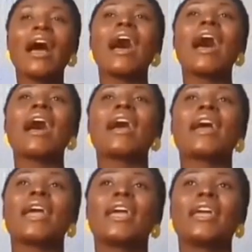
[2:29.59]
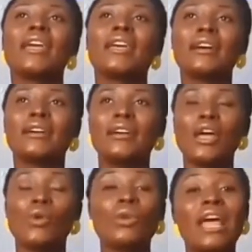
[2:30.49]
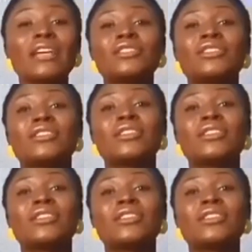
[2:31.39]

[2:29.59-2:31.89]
I would like to just